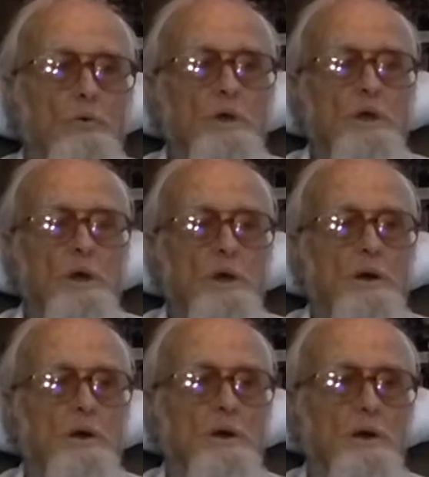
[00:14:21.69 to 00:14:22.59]

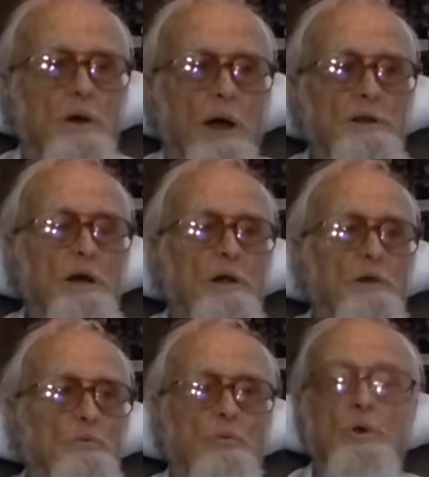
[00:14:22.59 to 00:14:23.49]

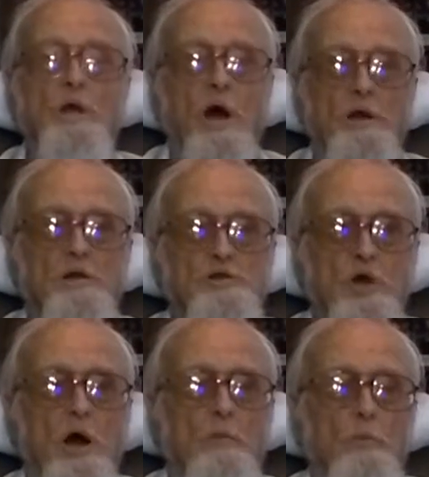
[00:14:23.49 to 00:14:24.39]
we got a
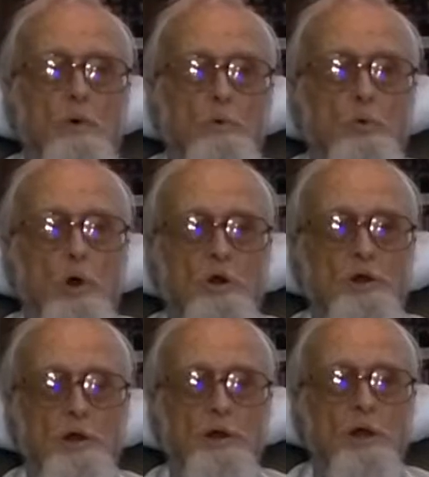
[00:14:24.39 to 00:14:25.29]
job
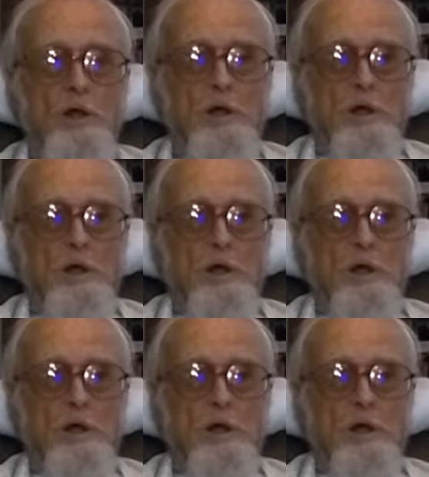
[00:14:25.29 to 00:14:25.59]
working